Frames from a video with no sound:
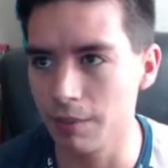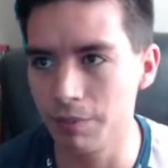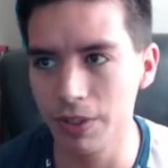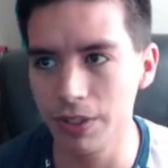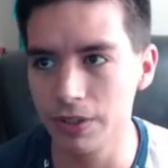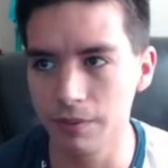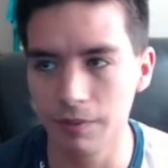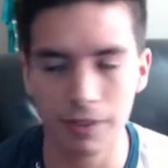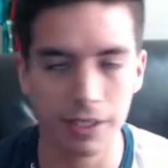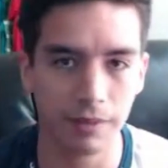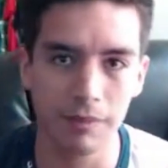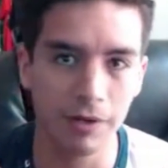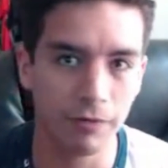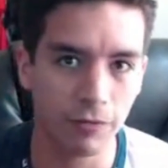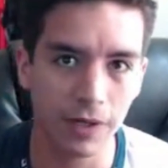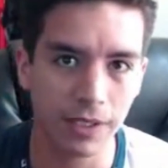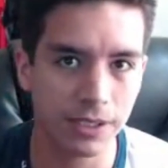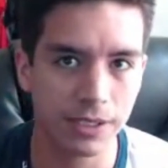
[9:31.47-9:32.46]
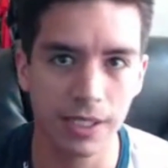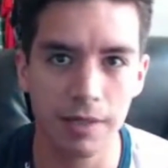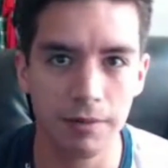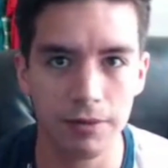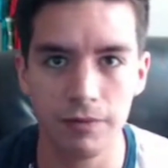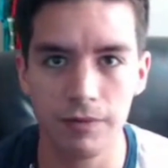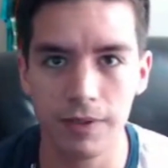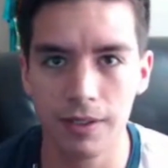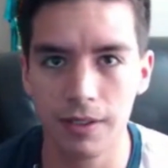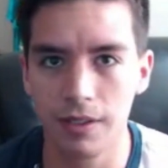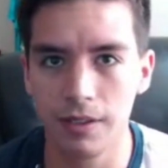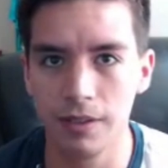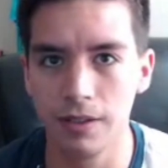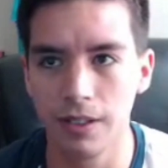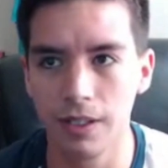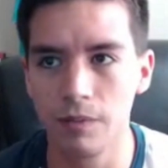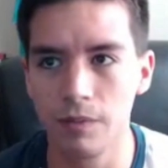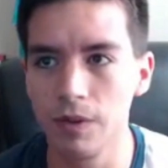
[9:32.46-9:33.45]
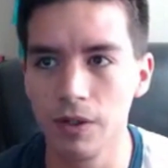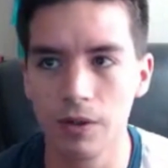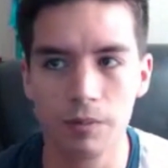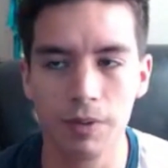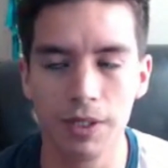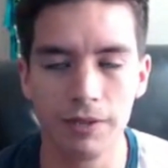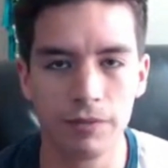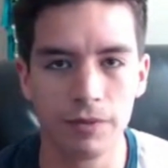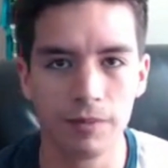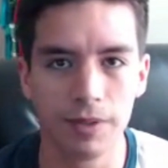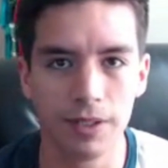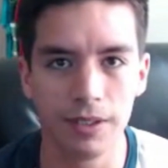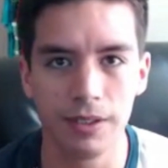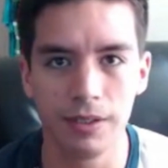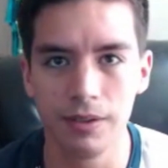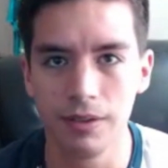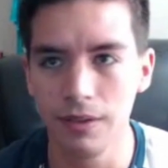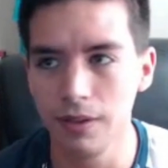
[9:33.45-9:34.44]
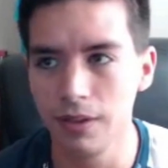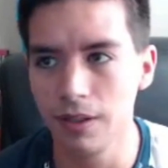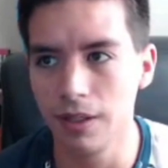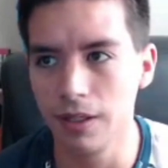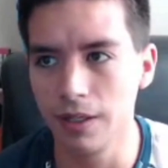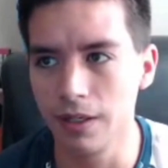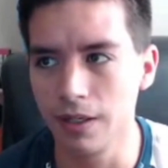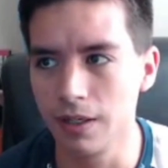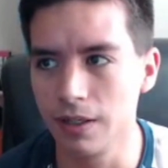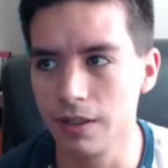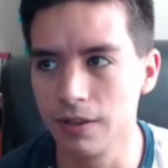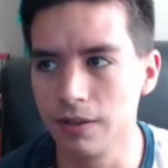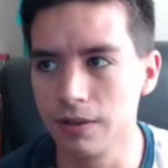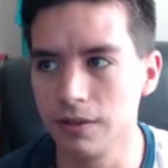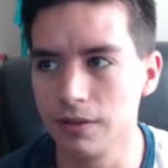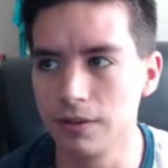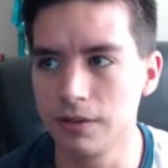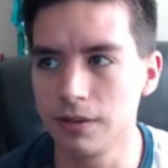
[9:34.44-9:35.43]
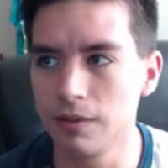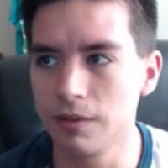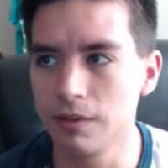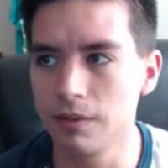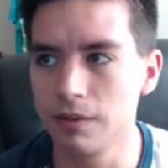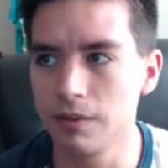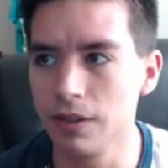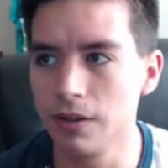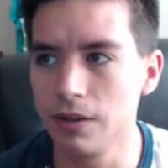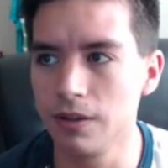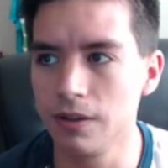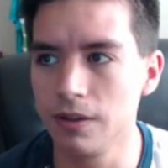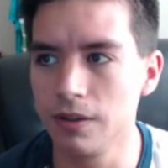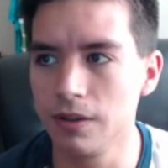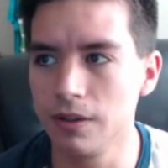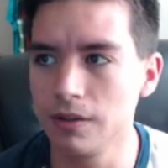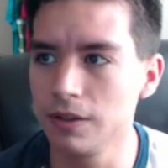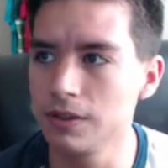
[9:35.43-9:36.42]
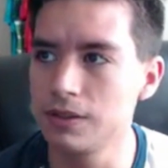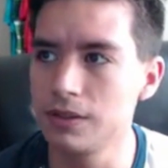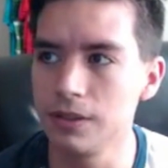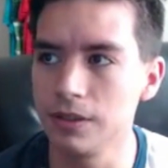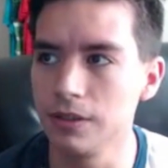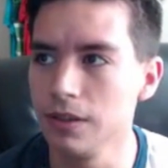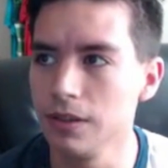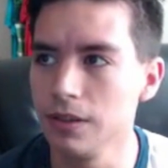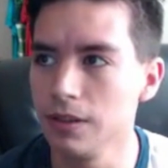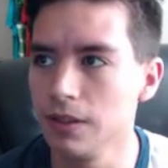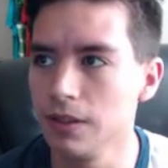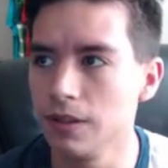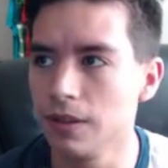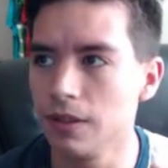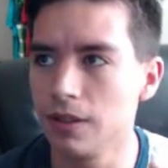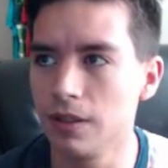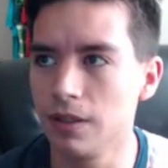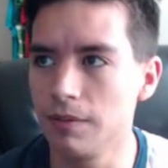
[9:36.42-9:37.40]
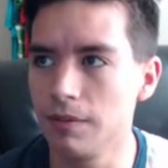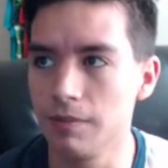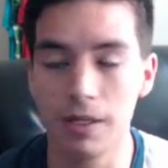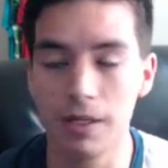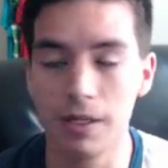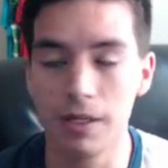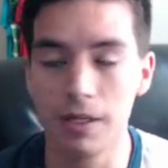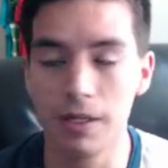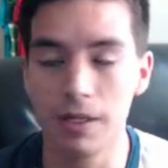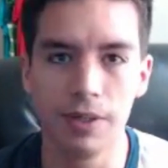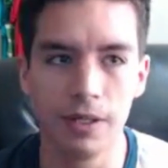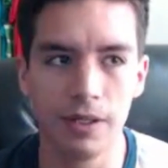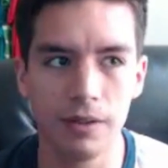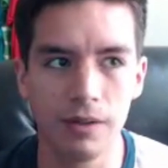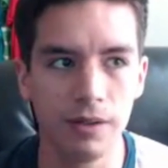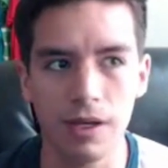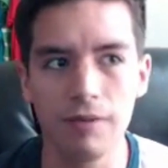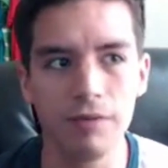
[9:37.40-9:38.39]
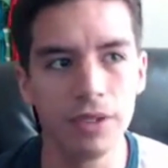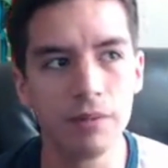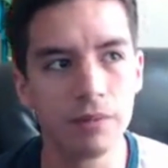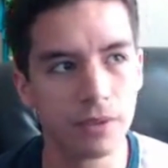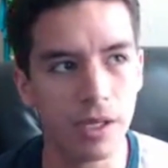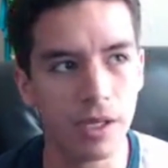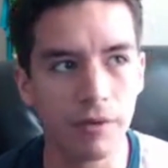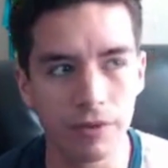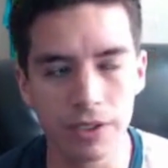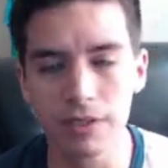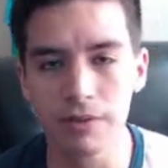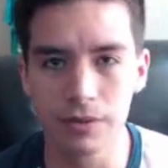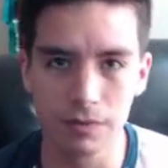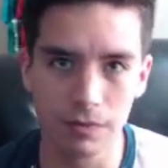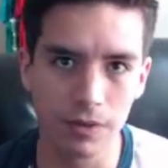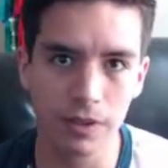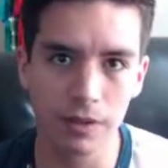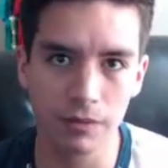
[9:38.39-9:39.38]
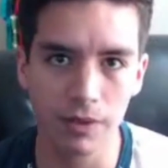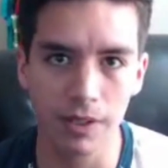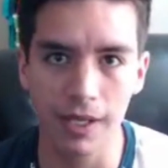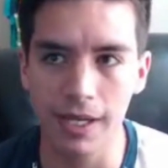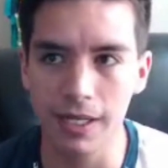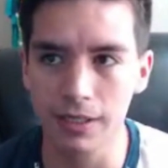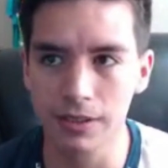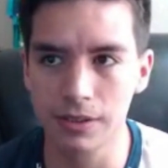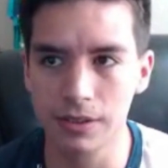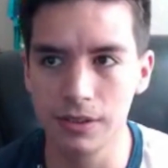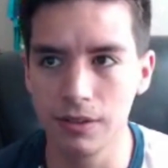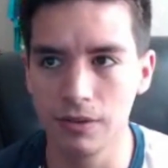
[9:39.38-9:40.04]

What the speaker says: I'm pretty like my friends in MDVA, like we all played for money, and we let's see, but everything was really relaxed.